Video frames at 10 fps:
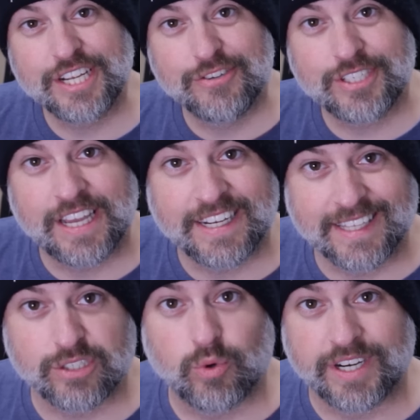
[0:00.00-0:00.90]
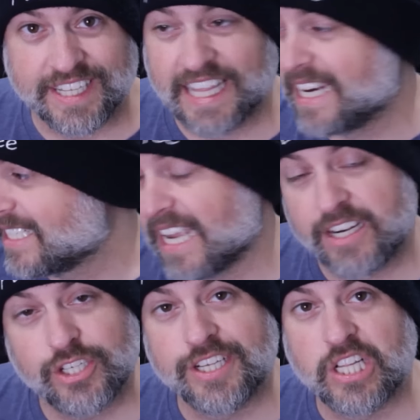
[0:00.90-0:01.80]
you sending this one in. That is
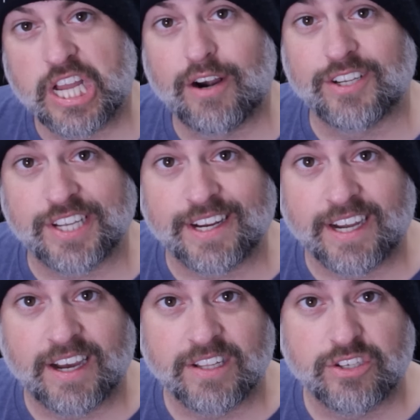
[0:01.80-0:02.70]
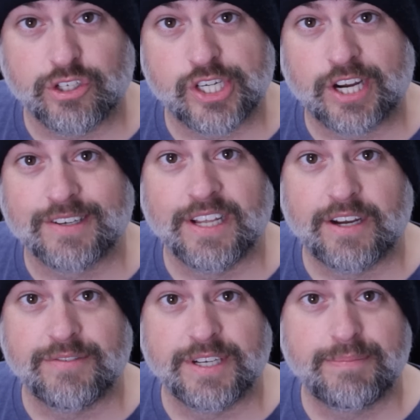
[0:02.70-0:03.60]
actually hilarious. I got a little chuckle
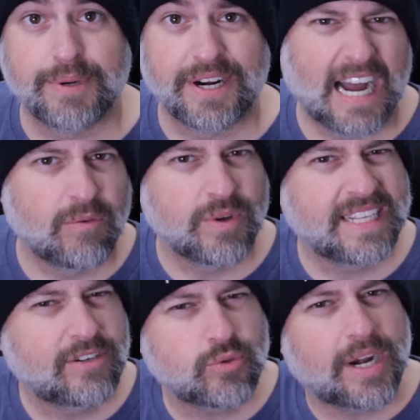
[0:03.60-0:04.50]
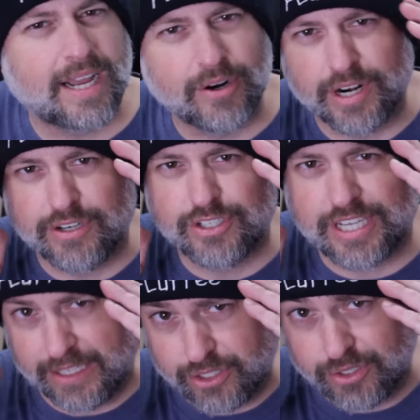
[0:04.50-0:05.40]
out of it, but here's what I don't
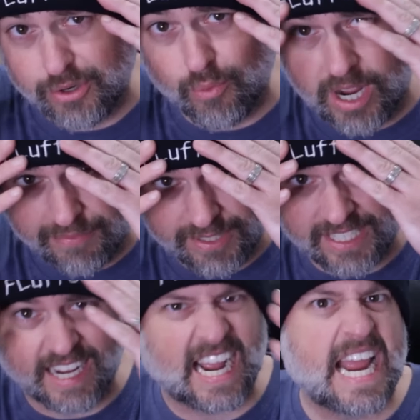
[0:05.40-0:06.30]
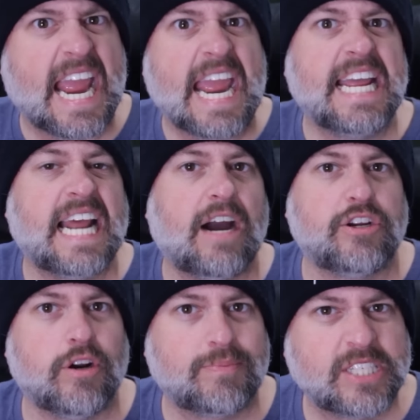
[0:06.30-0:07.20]
understand. So your wife is like, I hate how
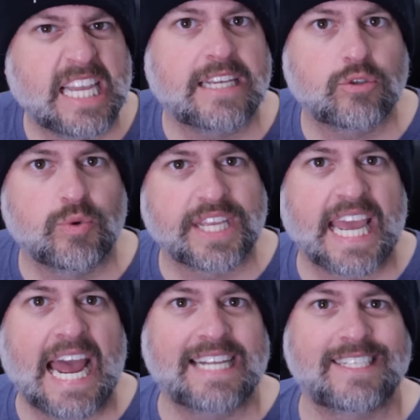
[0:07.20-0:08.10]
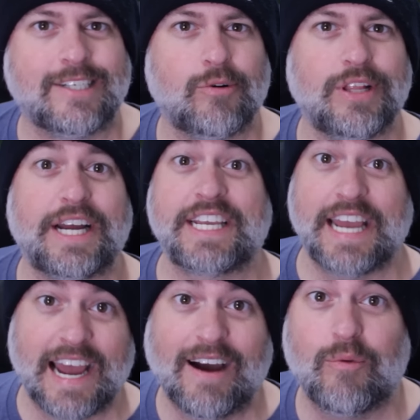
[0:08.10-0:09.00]
you're obsessed with cats, and you were like,
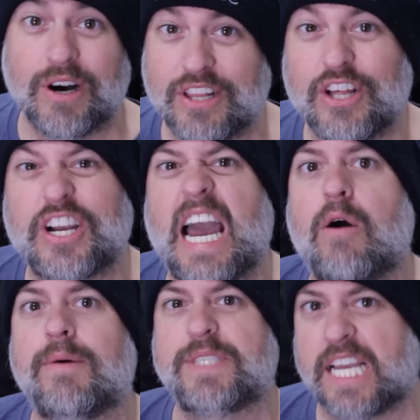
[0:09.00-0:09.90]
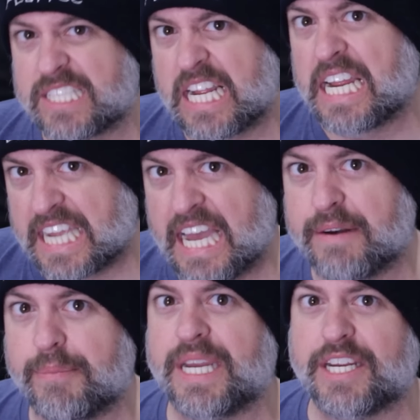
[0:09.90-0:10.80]
yeah, well, look how obsessed I
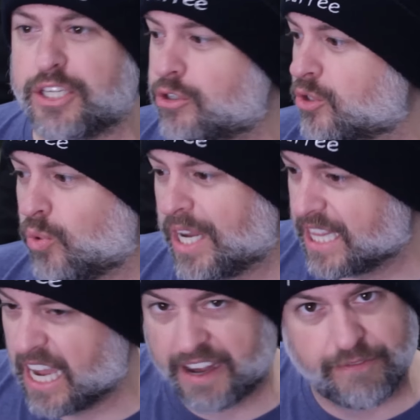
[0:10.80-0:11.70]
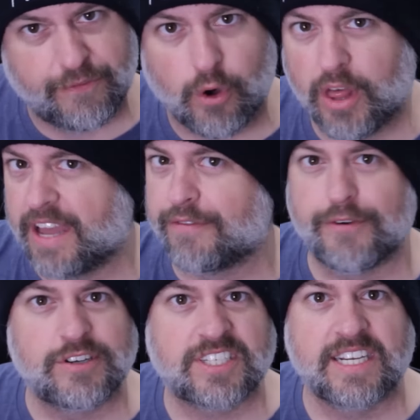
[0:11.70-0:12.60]
can be, and you just went, like, full head
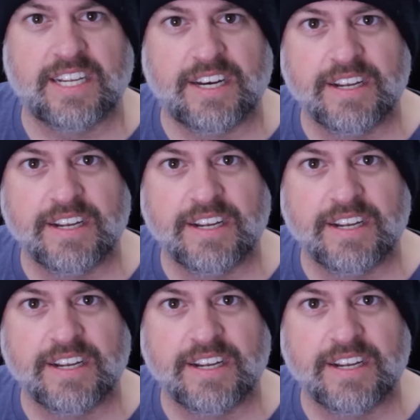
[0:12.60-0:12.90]
first in.